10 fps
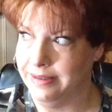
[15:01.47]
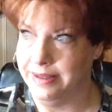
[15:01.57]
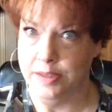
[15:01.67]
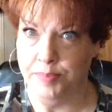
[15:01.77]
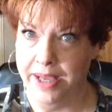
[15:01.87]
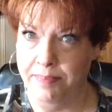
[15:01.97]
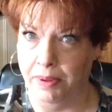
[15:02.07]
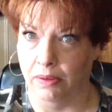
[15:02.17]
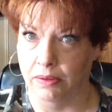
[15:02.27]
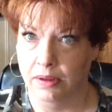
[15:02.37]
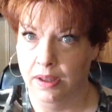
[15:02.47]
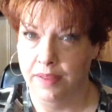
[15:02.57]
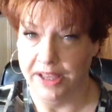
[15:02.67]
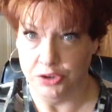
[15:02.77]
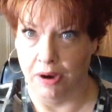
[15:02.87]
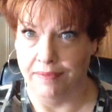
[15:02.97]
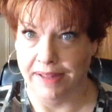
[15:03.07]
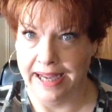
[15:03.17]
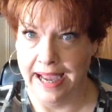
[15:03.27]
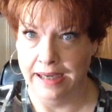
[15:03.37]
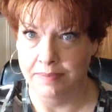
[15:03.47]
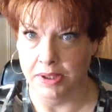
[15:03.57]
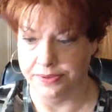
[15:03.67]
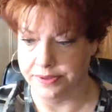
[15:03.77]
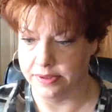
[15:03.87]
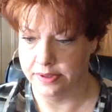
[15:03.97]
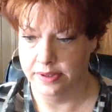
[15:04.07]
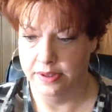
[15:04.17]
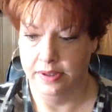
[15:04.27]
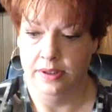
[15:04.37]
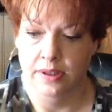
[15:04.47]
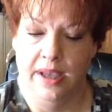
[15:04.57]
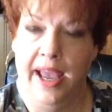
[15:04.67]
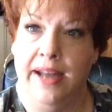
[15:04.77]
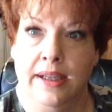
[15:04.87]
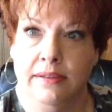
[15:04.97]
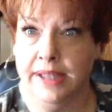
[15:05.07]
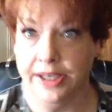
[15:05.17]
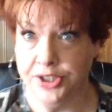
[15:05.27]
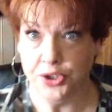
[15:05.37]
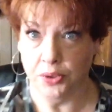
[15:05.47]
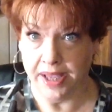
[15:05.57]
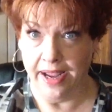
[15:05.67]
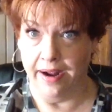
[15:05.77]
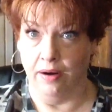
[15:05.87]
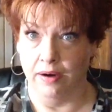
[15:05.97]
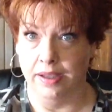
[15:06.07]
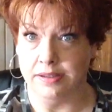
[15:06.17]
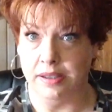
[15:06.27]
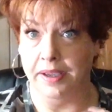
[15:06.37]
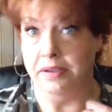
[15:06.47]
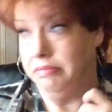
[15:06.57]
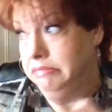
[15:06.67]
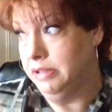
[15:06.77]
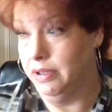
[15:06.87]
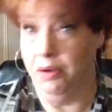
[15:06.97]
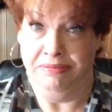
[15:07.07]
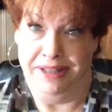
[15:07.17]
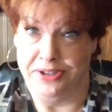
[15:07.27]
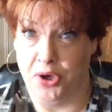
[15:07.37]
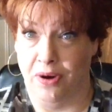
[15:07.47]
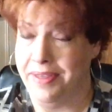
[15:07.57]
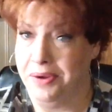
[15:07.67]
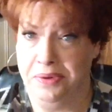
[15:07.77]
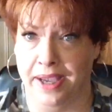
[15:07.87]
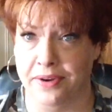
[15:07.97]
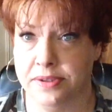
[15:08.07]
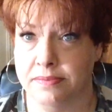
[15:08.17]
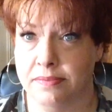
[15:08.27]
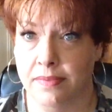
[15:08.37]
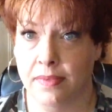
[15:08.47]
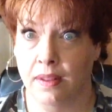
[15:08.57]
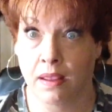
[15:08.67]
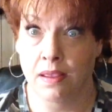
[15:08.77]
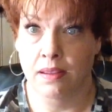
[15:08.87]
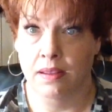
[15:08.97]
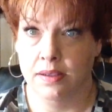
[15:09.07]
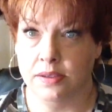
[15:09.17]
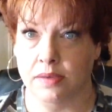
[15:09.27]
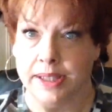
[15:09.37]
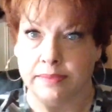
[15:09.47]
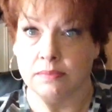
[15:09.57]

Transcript: these people, they drive like animals. And they just don't care. It's like, oh, there's a car there, who cares? So I was like,